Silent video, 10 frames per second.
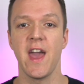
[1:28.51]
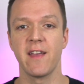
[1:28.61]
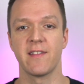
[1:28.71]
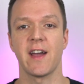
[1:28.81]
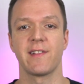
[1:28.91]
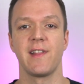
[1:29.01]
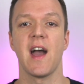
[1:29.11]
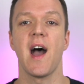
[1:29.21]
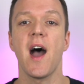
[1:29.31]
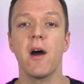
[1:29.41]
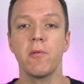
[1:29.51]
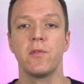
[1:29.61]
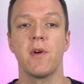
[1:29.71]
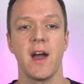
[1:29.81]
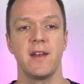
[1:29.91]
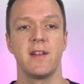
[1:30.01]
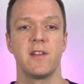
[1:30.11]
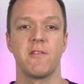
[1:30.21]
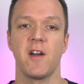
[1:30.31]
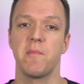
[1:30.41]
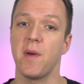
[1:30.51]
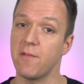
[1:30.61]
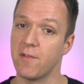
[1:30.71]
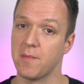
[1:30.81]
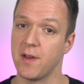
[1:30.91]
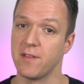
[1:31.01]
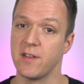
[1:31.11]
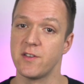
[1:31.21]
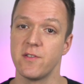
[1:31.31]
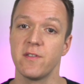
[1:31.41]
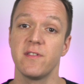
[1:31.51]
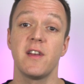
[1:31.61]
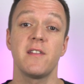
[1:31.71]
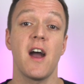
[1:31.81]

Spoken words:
exactly how to identify performance issues that